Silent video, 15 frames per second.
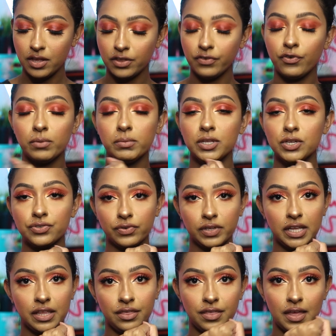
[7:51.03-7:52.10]
The formula is
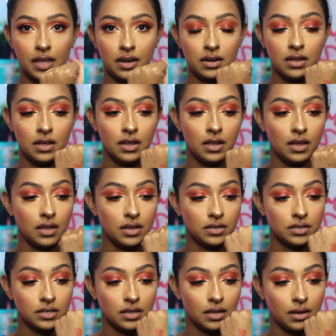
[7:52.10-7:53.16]
really thin,
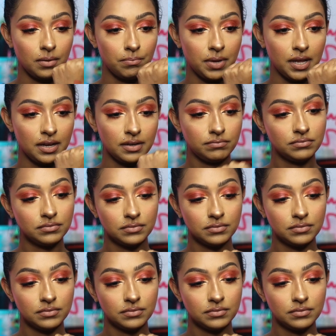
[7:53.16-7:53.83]
but